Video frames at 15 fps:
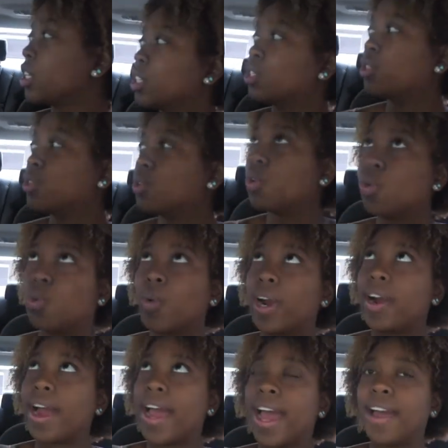to
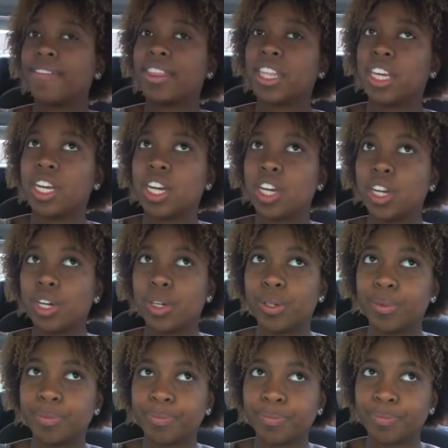where I have to
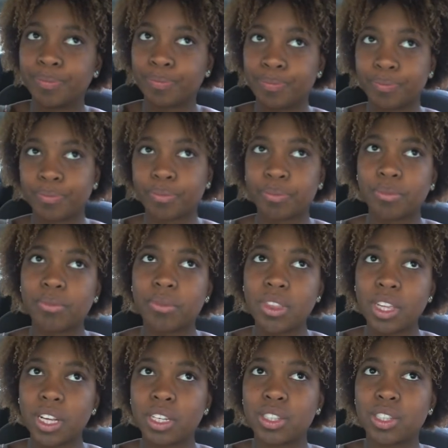go.
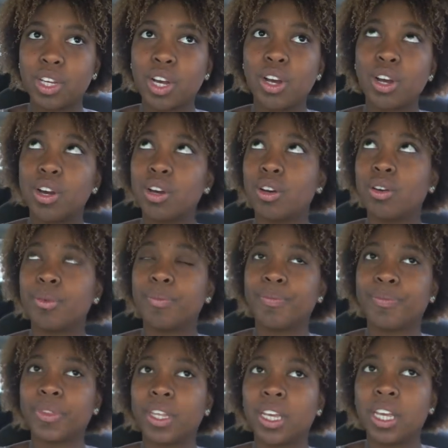So
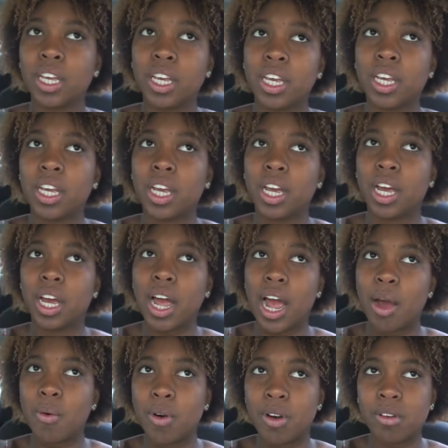
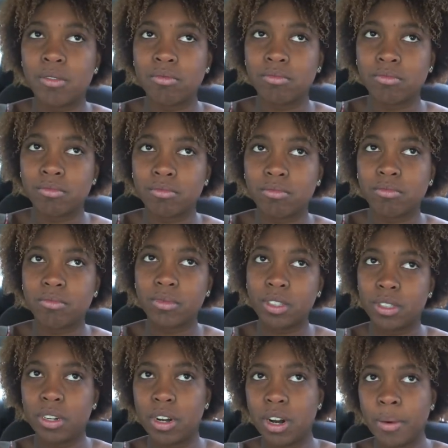I won't,
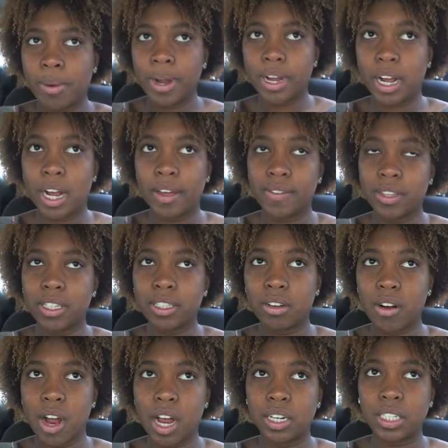oh my god, this
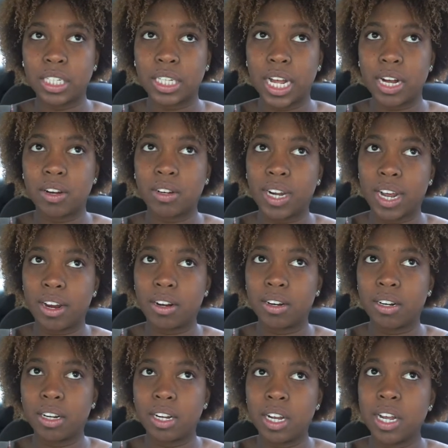garage does not go down.
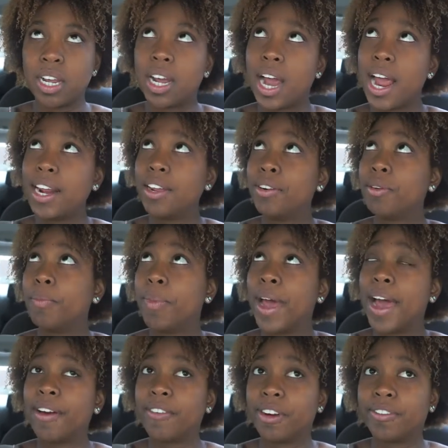I need a new
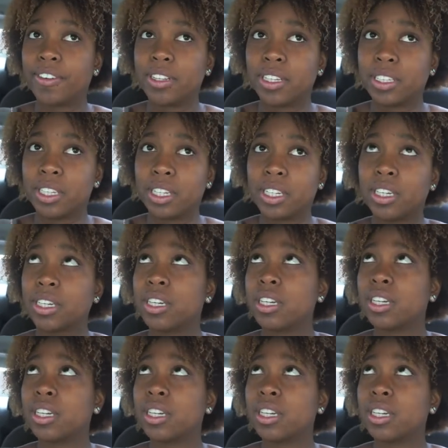battery for this thing.